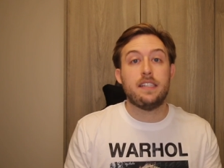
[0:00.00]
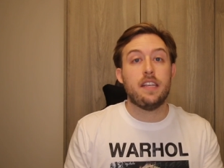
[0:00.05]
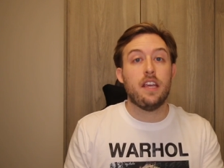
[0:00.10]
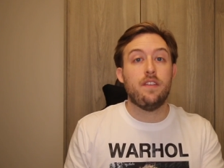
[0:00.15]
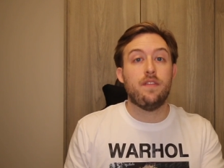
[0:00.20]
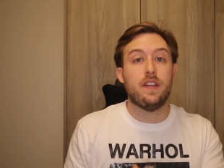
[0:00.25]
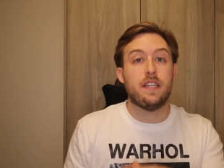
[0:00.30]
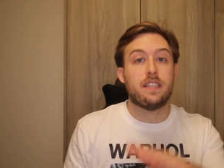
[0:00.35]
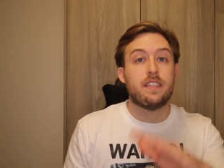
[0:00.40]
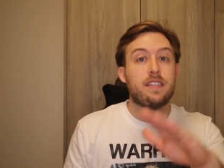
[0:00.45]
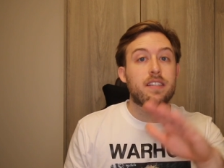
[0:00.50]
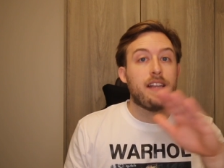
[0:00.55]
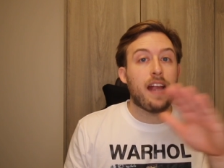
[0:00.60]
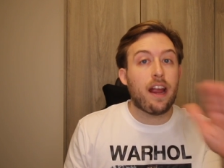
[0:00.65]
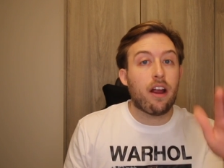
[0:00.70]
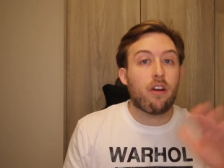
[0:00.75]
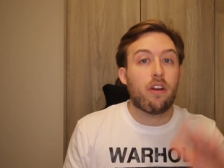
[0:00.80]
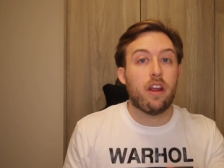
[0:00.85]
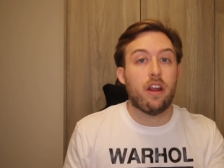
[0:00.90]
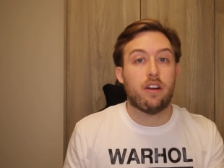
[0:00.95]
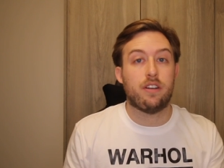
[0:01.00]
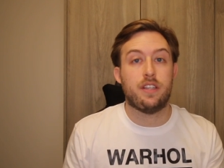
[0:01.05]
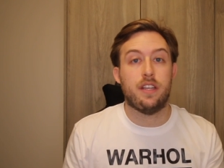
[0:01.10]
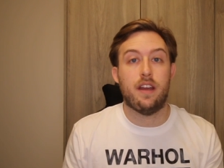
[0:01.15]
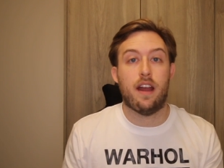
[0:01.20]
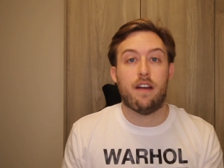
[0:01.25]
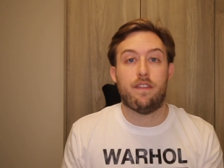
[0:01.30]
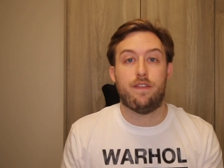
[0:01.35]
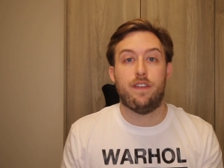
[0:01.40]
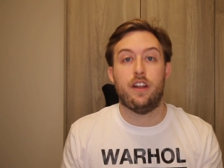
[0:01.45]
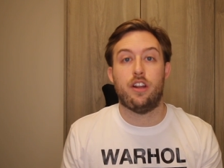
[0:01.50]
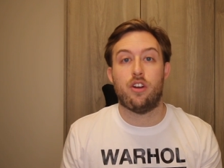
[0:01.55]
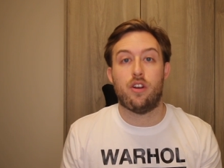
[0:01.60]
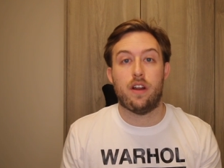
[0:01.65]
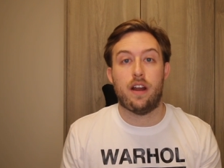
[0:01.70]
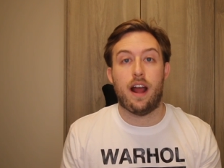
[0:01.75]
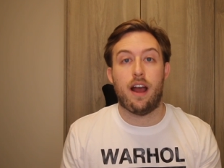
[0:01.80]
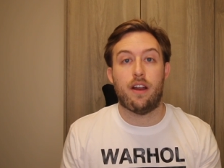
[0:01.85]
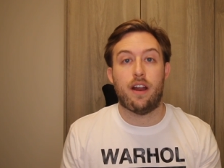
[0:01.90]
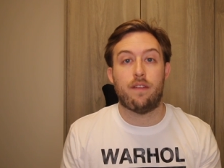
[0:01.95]
it's even scarier to not figure
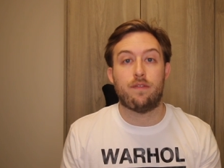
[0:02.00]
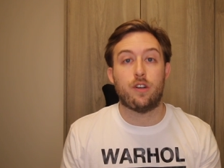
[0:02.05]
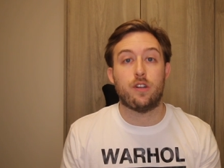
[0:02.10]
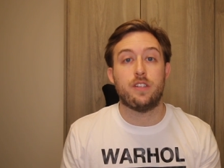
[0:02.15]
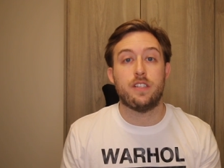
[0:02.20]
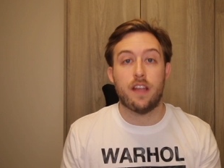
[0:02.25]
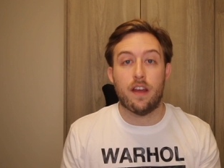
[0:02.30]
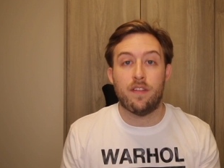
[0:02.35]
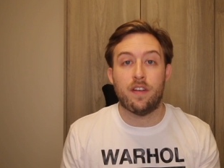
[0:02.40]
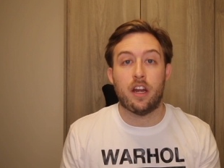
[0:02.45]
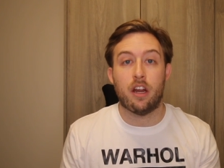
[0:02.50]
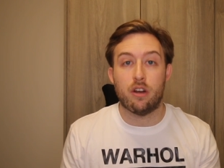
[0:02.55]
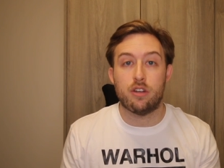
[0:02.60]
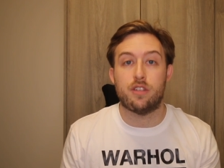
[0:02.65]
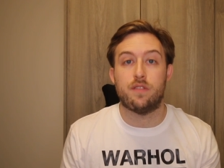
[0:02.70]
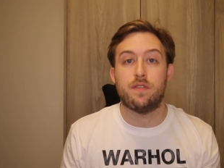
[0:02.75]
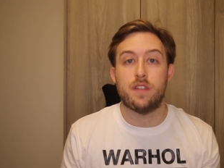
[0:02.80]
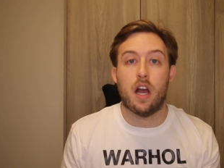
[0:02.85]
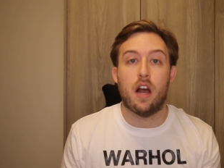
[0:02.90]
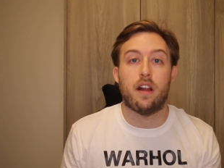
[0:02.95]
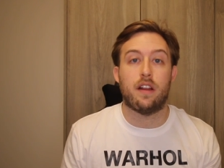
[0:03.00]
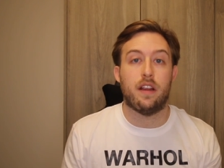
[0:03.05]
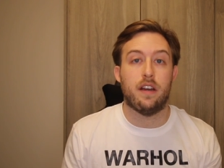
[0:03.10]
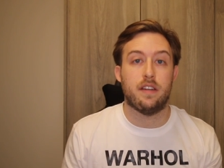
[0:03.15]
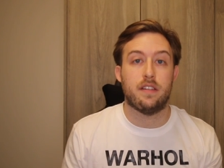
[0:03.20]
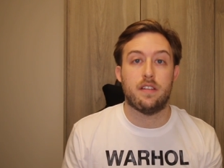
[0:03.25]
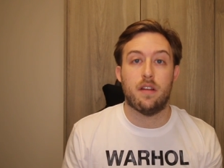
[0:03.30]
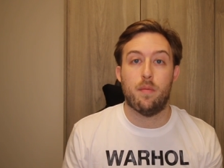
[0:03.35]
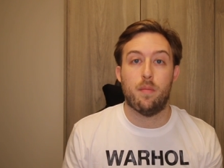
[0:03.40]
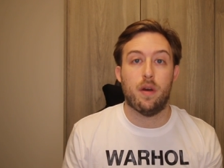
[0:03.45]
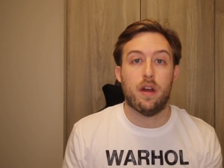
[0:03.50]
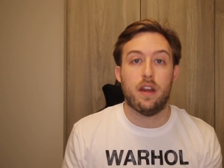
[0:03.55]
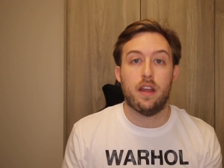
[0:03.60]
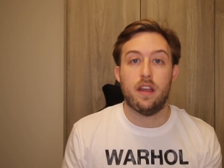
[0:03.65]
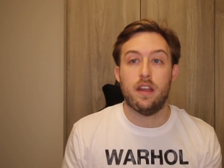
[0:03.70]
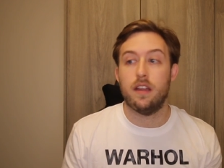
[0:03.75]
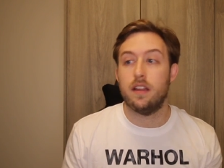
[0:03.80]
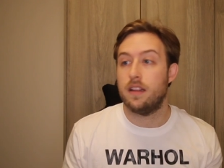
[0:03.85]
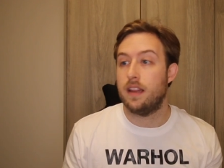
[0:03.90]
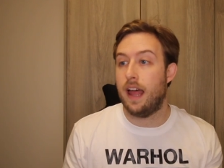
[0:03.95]
it out after seven years of talking to
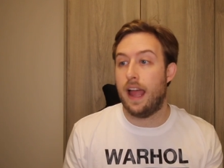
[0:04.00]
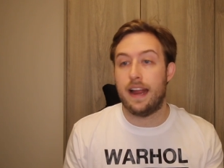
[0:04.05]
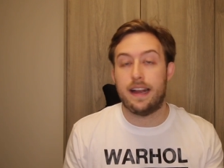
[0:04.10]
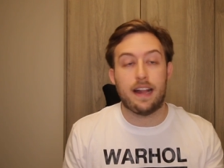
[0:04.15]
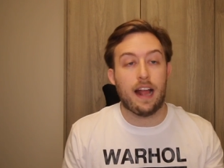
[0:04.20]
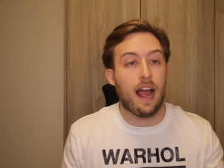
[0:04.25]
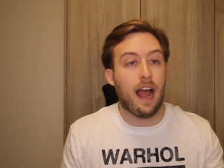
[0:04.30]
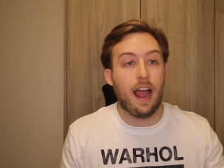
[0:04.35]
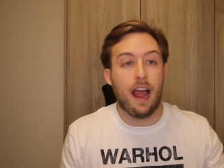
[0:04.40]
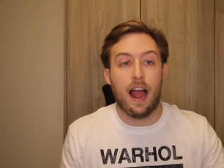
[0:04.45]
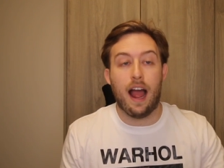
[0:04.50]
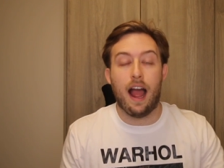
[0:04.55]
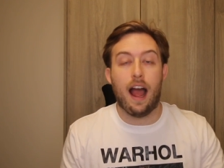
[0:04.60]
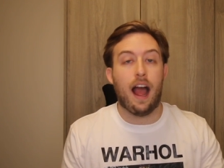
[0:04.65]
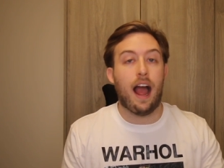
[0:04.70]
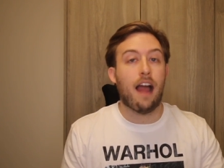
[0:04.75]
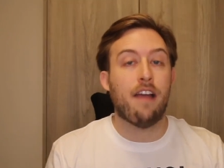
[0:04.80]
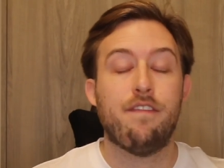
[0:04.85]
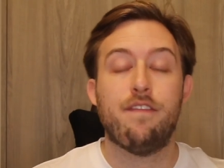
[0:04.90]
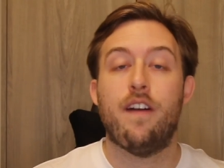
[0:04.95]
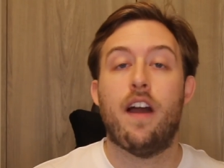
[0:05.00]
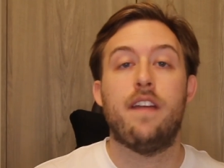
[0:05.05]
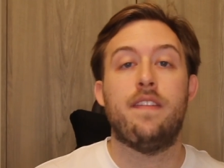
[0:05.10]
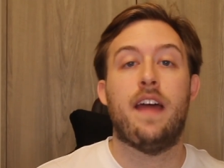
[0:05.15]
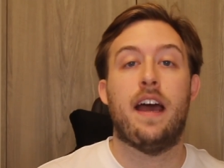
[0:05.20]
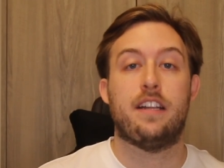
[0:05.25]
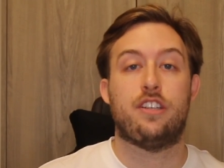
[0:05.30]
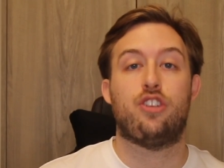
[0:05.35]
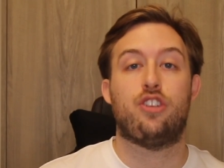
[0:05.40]
somebody. Like, I, I find that